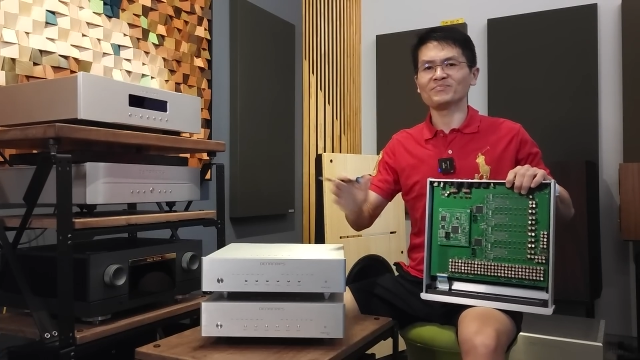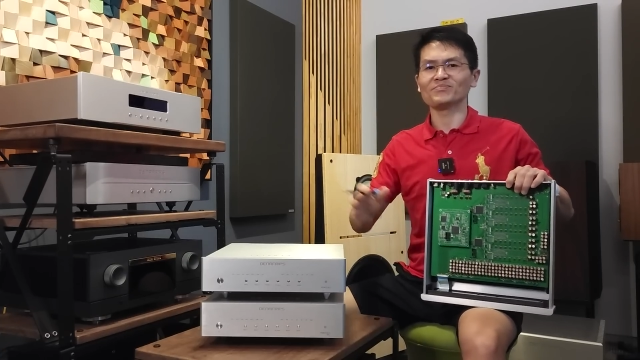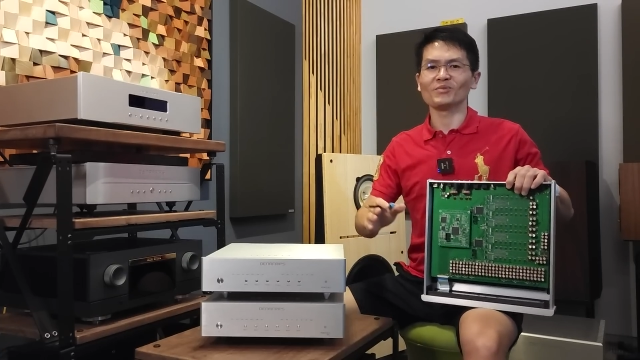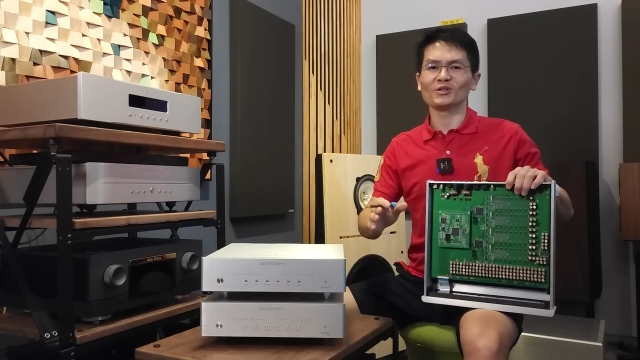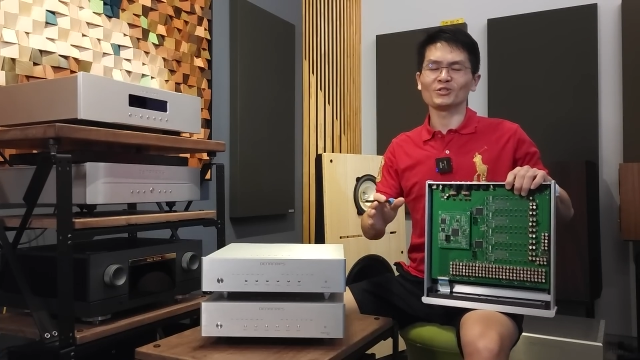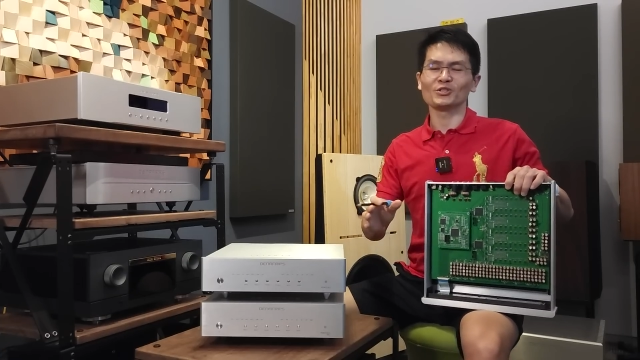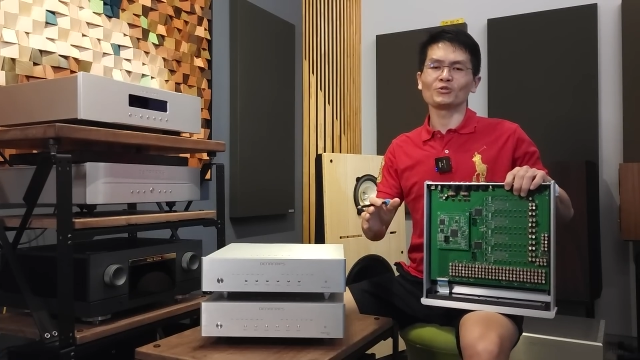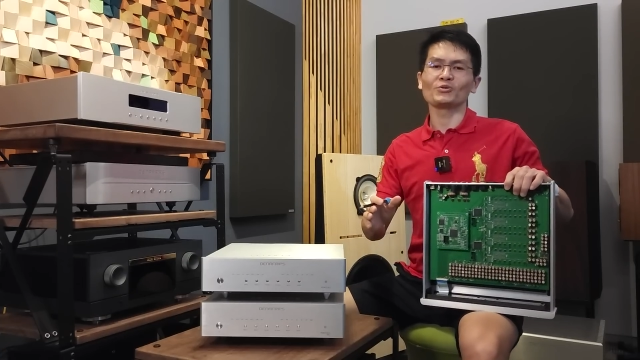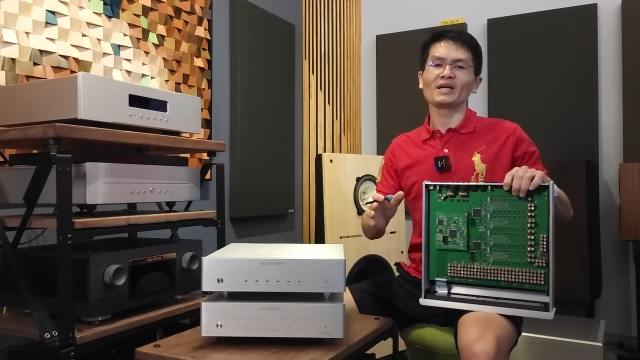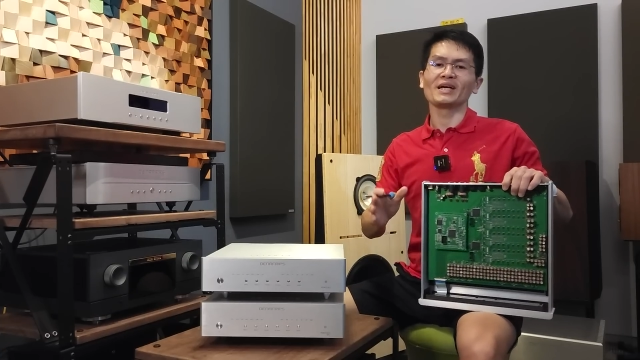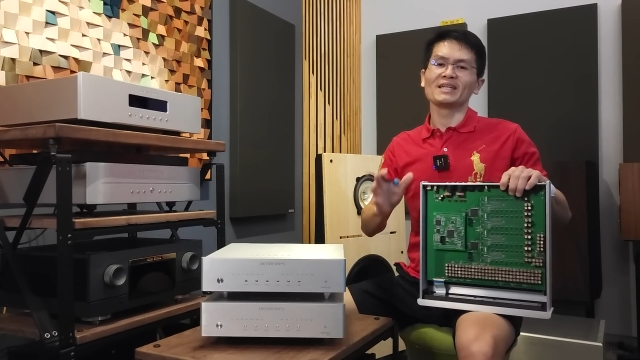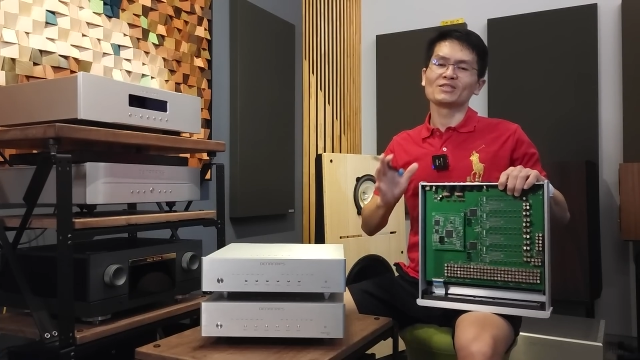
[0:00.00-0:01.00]
module,
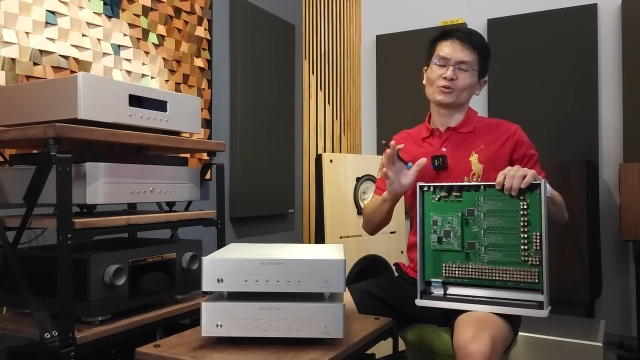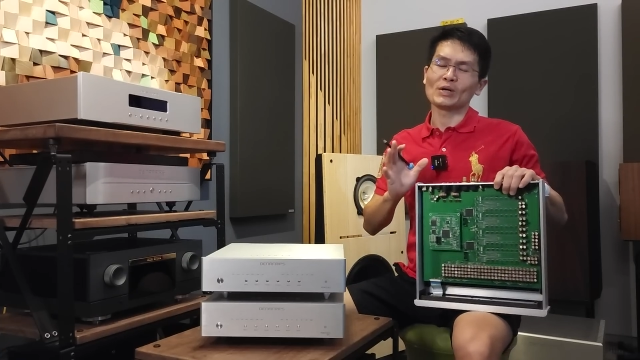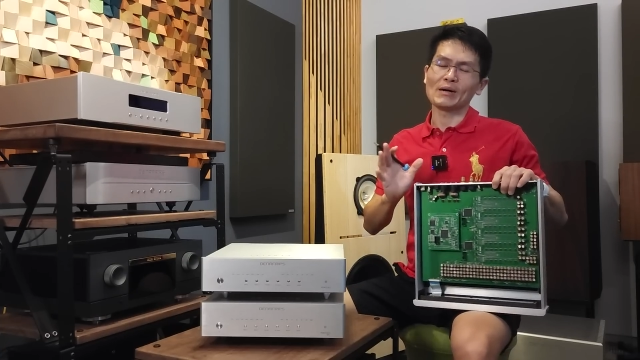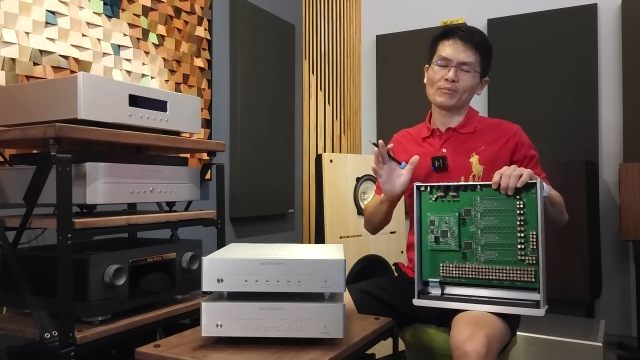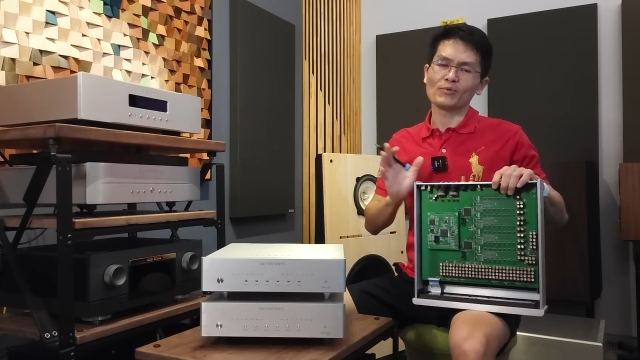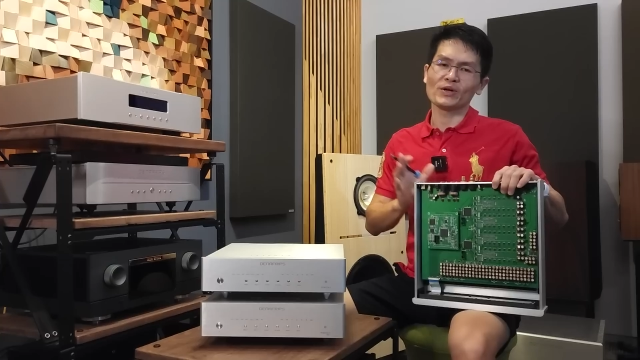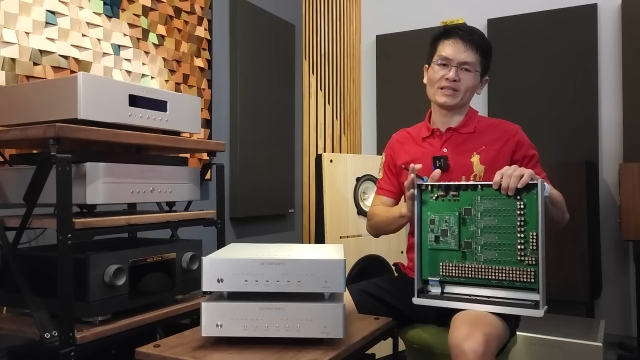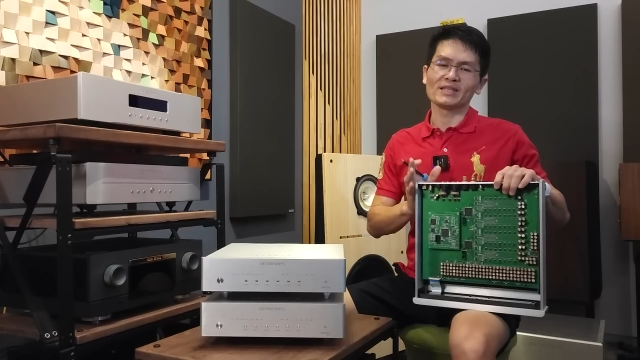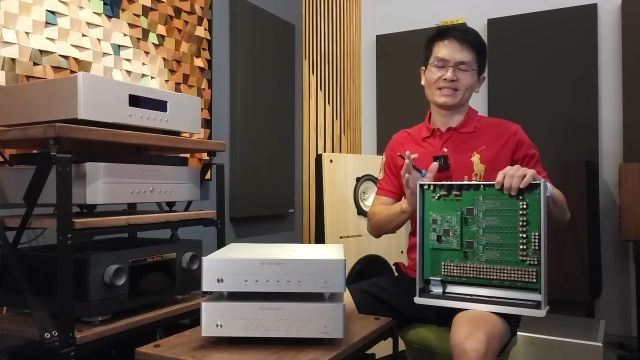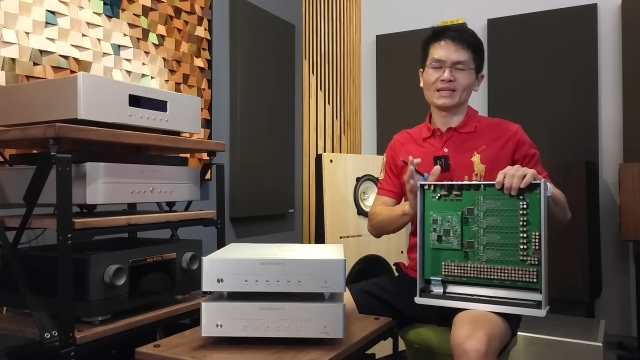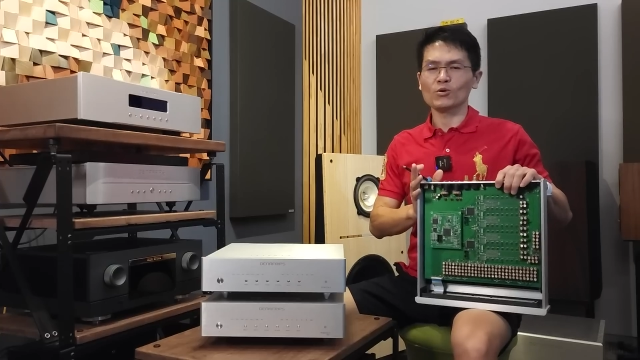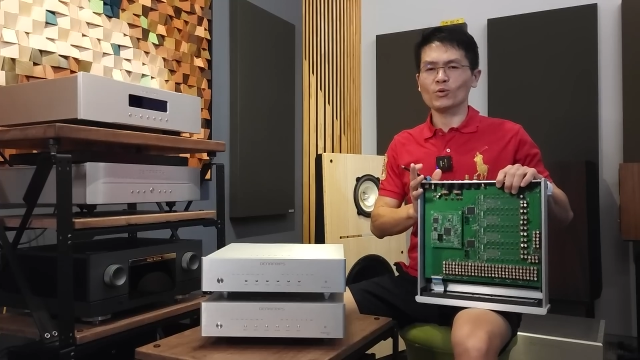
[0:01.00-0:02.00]
to upgrade the
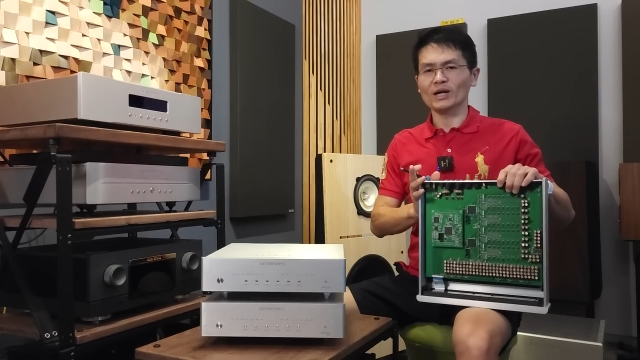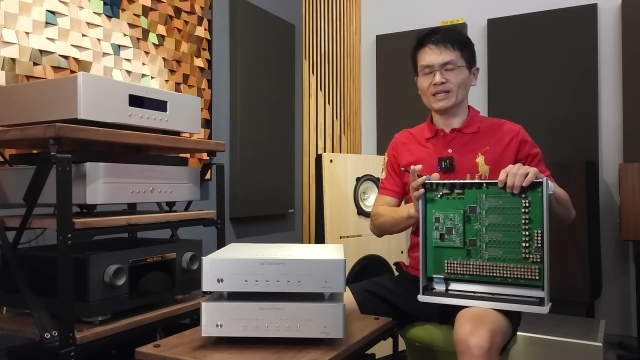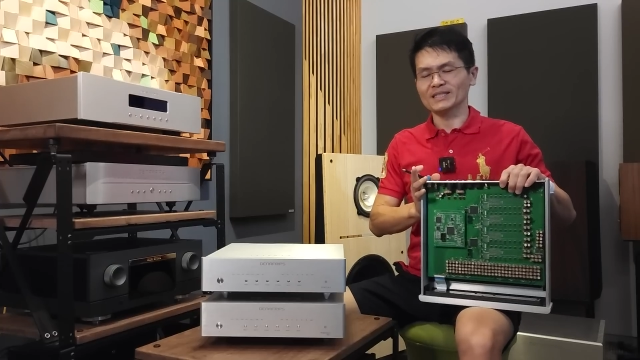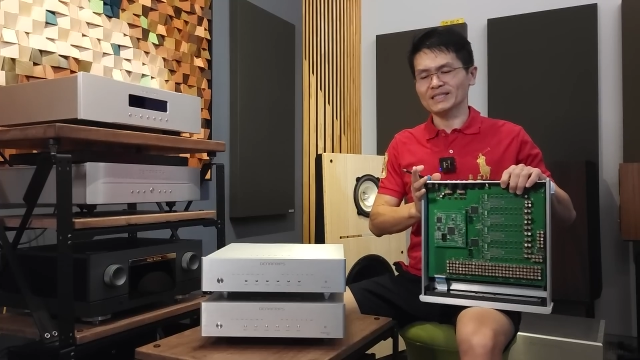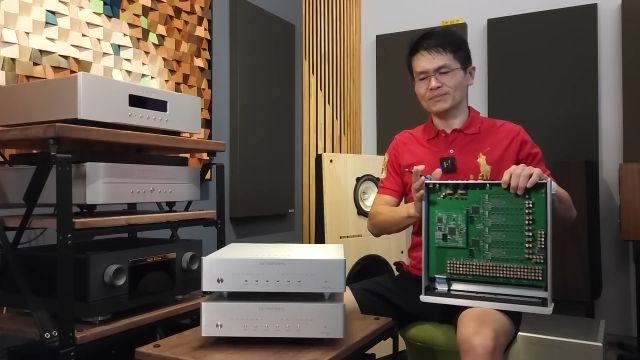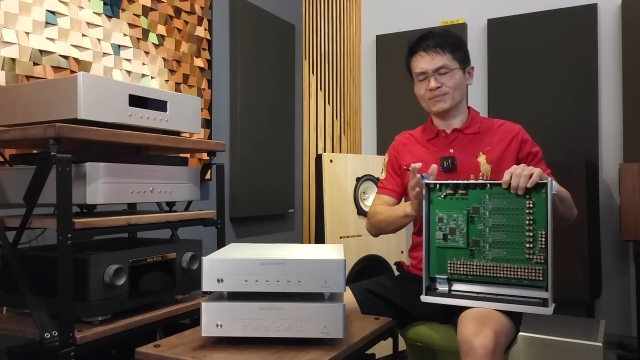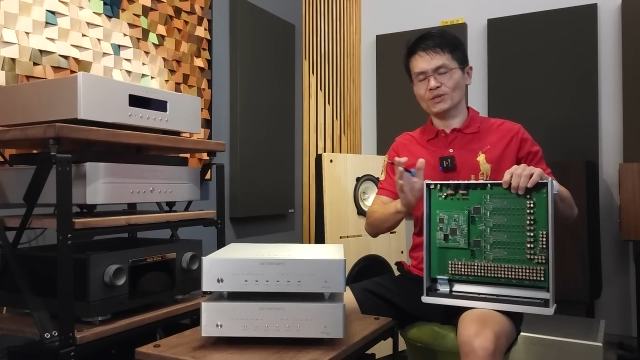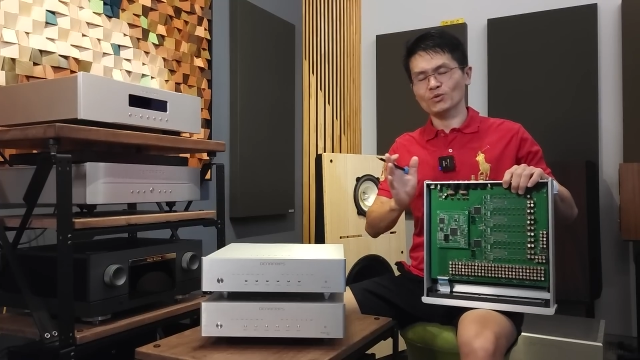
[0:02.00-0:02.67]
sound quality.